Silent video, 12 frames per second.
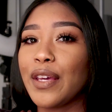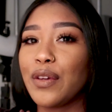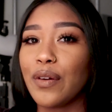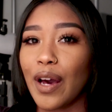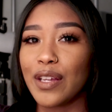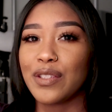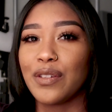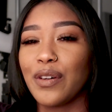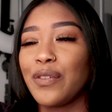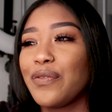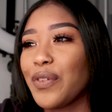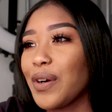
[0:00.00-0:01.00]
thank you guys
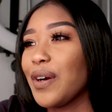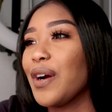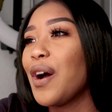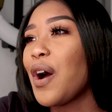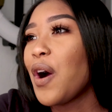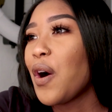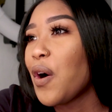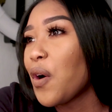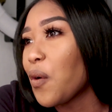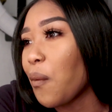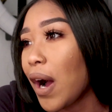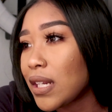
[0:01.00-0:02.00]
for
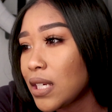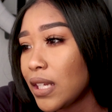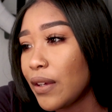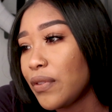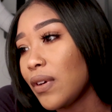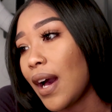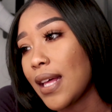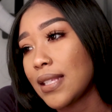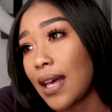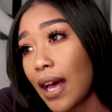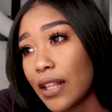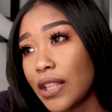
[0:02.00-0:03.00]
watching. If you
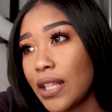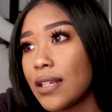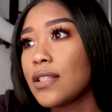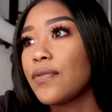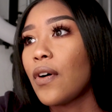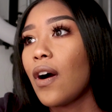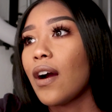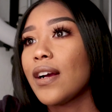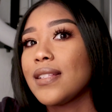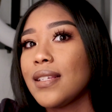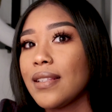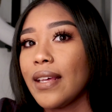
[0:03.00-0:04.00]
guys got this
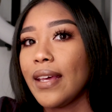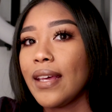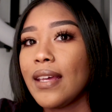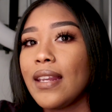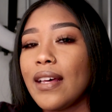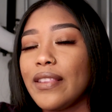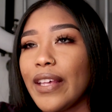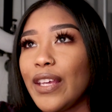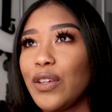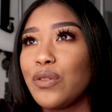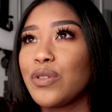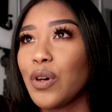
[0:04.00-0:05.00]
far to the end,
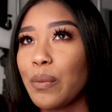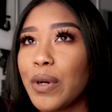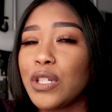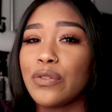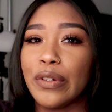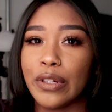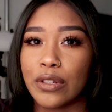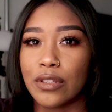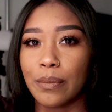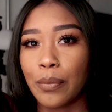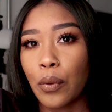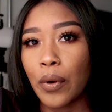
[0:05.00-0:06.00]
thank you so much for your
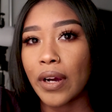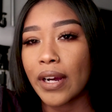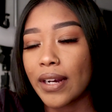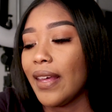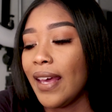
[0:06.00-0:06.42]
support.